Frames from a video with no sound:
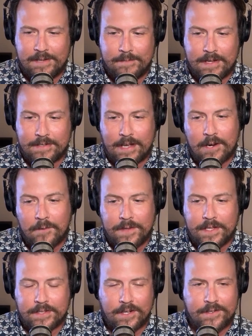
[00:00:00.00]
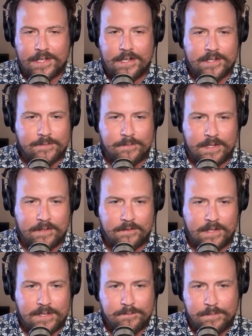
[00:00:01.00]
match, I don't think Scardina's
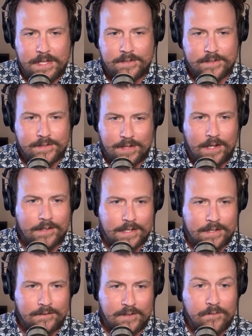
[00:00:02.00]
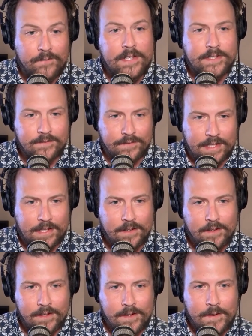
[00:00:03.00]
he's been solid defensively.
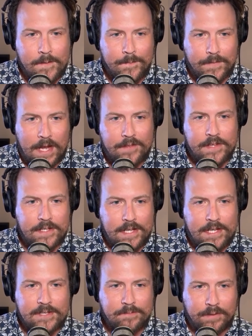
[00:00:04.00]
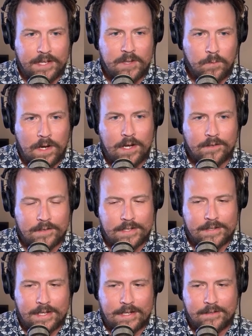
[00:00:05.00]
I think he's played well
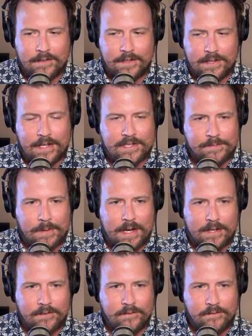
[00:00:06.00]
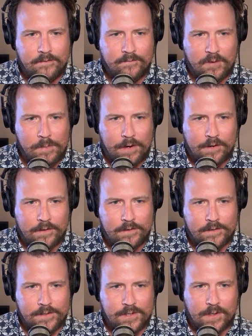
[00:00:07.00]
in that spot for Burn.
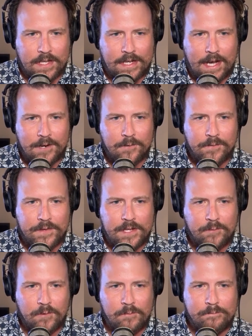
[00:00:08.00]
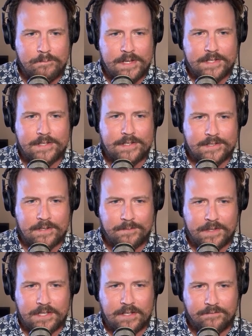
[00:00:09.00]
So like I don't think we're missing
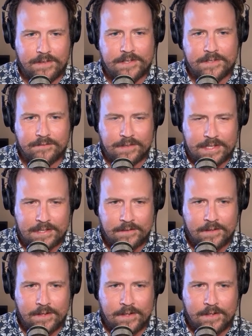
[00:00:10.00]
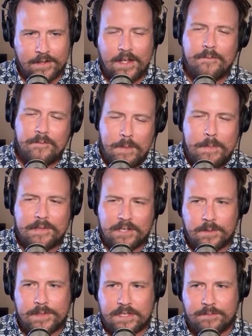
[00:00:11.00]
something defensively. Maybe a
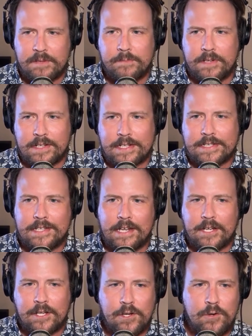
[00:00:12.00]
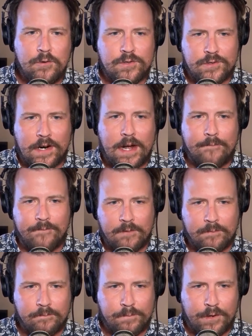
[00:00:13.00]
little bit of something, but like it's not a huge drop
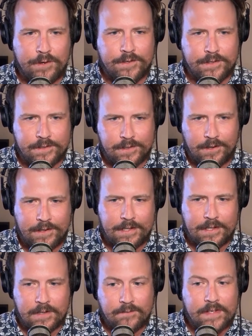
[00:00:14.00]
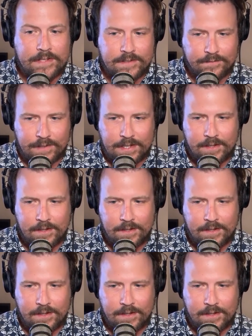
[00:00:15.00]
from Burn to Scardina defensively.